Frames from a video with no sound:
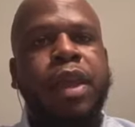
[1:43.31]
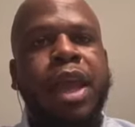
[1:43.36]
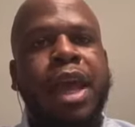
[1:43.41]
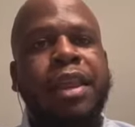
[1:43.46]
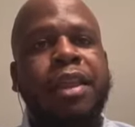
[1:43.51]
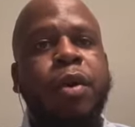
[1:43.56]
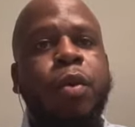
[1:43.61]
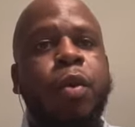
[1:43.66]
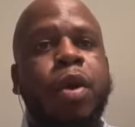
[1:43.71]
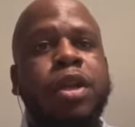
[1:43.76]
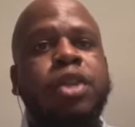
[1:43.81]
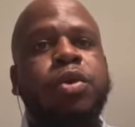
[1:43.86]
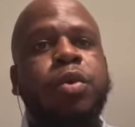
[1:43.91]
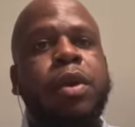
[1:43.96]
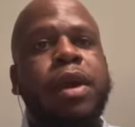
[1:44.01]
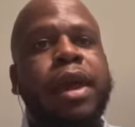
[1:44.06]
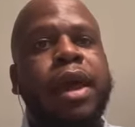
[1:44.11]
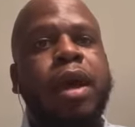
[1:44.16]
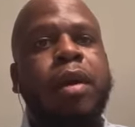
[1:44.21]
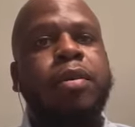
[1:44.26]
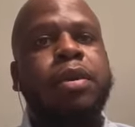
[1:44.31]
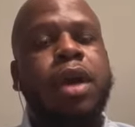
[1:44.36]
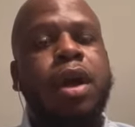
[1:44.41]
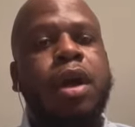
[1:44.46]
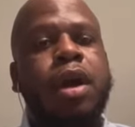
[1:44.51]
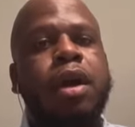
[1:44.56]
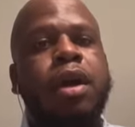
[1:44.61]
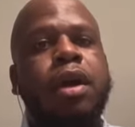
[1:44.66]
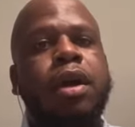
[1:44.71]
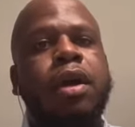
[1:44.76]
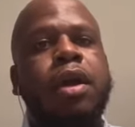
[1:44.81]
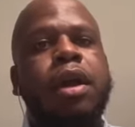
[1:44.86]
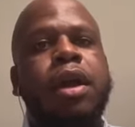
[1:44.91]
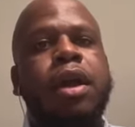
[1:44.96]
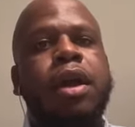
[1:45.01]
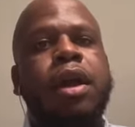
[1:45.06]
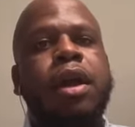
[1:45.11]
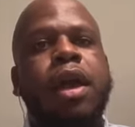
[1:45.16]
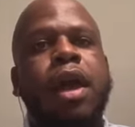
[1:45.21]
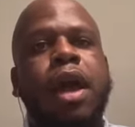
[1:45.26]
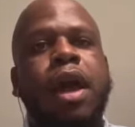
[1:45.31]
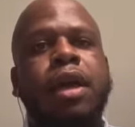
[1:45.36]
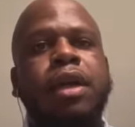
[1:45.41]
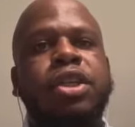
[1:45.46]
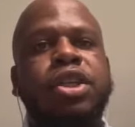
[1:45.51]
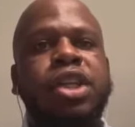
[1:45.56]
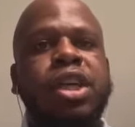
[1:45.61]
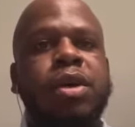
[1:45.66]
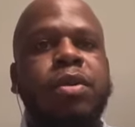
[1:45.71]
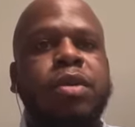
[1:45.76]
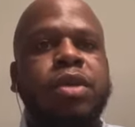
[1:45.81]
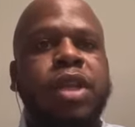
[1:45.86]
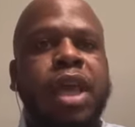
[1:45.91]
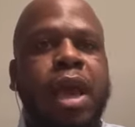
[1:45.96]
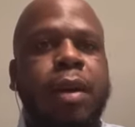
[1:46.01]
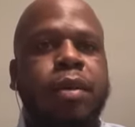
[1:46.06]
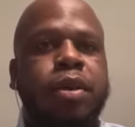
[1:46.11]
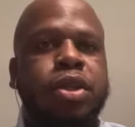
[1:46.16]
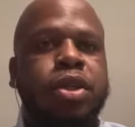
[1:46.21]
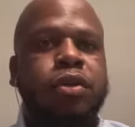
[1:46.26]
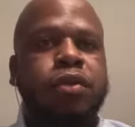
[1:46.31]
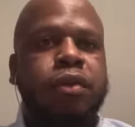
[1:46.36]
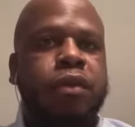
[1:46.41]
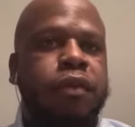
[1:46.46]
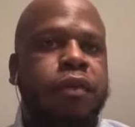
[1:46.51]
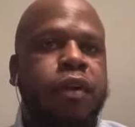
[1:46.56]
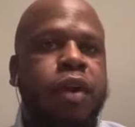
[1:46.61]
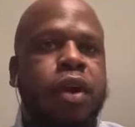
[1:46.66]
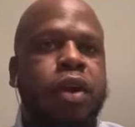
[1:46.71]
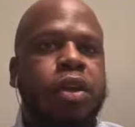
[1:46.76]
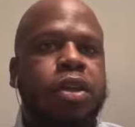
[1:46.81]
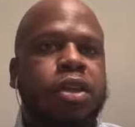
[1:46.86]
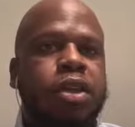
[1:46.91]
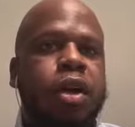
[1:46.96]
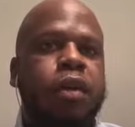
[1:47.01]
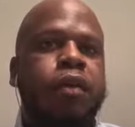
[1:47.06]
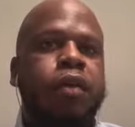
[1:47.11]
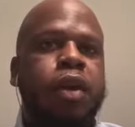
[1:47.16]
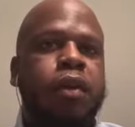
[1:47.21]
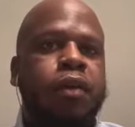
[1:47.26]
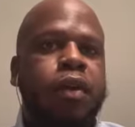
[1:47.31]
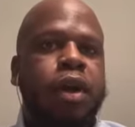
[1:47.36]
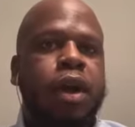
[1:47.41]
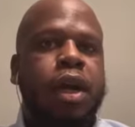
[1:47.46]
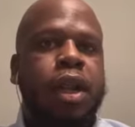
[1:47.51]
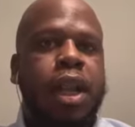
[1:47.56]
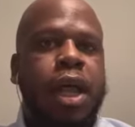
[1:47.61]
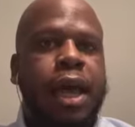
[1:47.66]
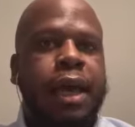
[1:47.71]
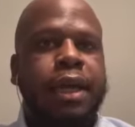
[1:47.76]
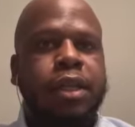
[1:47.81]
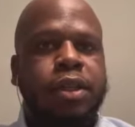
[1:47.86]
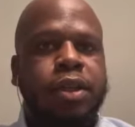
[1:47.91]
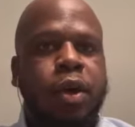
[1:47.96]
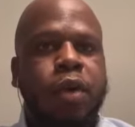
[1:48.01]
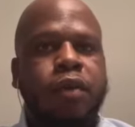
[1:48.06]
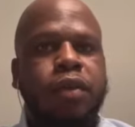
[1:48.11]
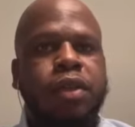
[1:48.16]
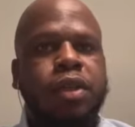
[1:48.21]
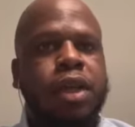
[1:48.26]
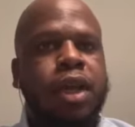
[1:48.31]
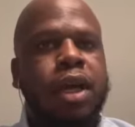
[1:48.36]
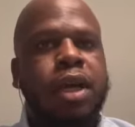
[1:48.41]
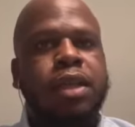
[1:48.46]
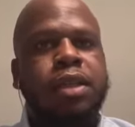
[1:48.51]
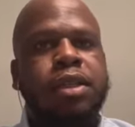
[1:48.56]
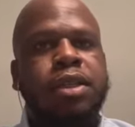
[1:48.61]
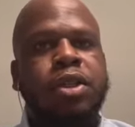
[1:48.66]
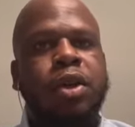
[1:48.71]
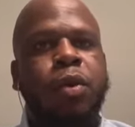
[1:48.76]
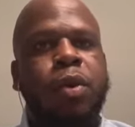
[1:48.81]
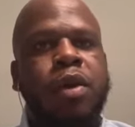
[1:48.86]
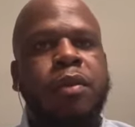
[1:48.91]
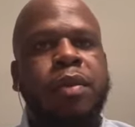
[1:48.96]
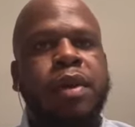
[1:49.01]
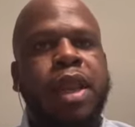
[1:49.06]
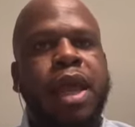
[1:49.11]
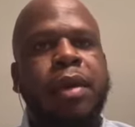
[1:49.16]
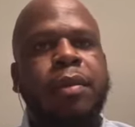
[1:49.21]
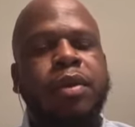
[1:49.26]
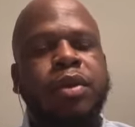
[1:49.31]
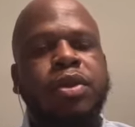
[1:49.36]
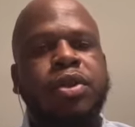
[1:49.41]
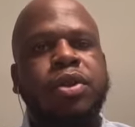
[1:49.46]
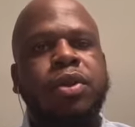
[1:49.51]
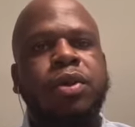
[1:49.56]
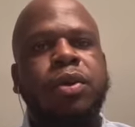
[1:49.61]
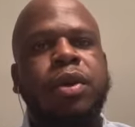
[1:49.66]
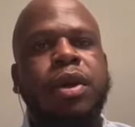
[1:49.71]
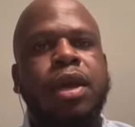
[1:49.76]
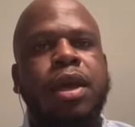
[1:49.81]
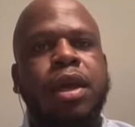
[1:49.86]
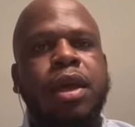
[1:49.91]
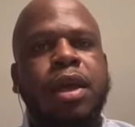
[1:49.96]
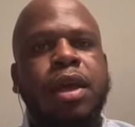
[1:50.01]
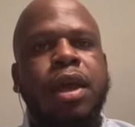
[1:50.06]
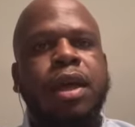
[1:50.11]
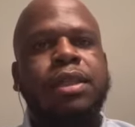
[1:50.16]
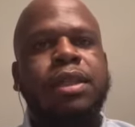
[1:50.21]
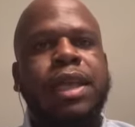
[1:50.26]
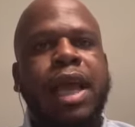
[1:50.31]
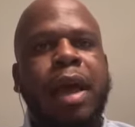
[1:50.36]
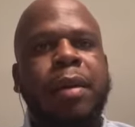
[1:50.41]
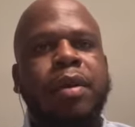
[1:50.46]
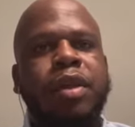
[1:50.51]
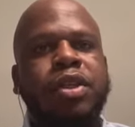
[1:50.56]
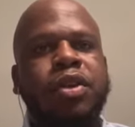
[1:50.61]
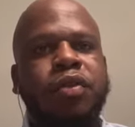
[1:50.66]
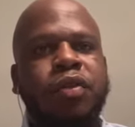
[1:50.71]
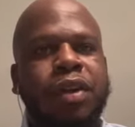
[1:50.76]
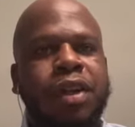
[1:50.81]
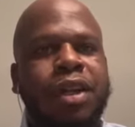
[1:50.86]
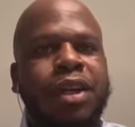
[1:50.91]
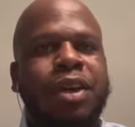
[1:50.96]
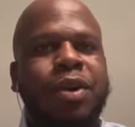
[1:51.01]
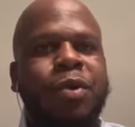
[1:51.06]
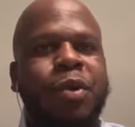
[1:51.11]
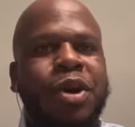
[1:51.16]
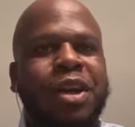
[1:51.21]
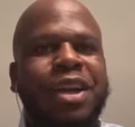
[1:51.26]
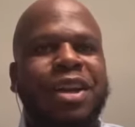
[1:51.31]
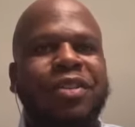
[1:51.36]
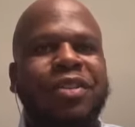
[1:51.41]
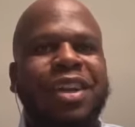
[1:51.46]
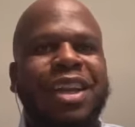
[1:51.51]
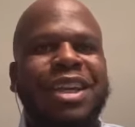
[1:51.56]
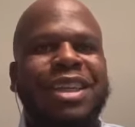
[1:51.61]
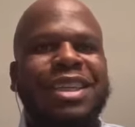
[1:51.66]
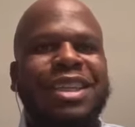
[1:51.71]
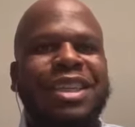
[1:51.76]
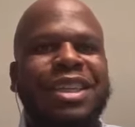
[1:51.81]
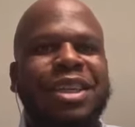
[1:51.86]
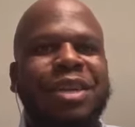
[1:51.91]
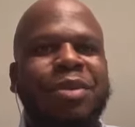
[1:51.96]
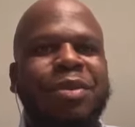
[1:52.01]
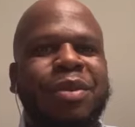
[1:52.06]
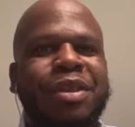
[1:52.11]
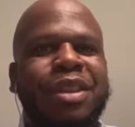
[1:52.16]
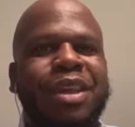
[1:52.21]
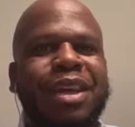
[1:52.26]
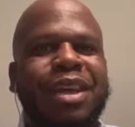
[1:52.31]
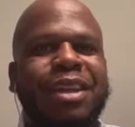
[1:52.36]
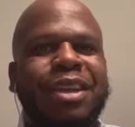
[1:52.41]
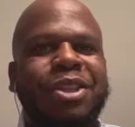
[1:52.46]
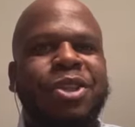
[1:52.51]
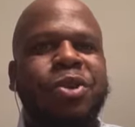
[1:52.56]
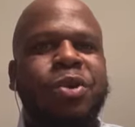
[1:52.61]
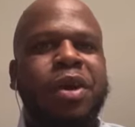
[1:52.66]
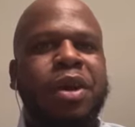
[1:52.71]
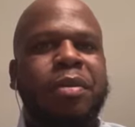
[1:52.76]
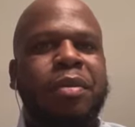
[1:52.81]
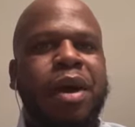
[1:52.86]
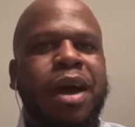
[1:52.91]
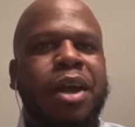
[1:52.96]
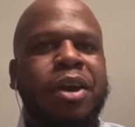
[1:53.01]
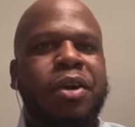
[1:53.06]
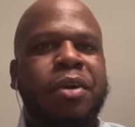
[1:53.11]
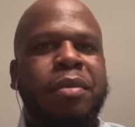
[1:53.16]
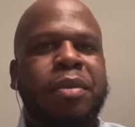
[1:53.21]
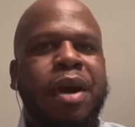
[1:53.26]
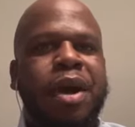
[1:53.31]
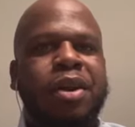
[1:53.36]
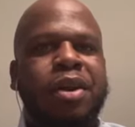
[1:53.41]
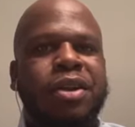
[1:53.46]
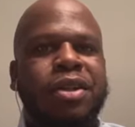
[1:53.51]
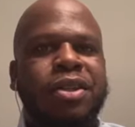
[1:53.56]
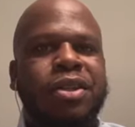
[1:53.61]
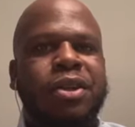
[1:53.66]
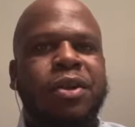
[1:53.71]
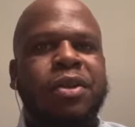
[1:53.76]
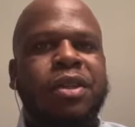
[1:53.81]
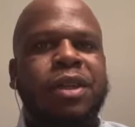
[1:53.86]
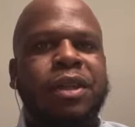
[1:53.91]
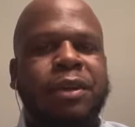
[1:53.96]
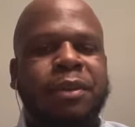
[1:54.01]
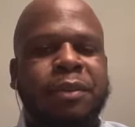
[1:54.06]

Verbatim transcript: And then once we helped her, uh, she was able to refer several of her clients over to us. And so we've been able to establish a really good working relationship with uh, Latoya Bonner and Bonner Consulting.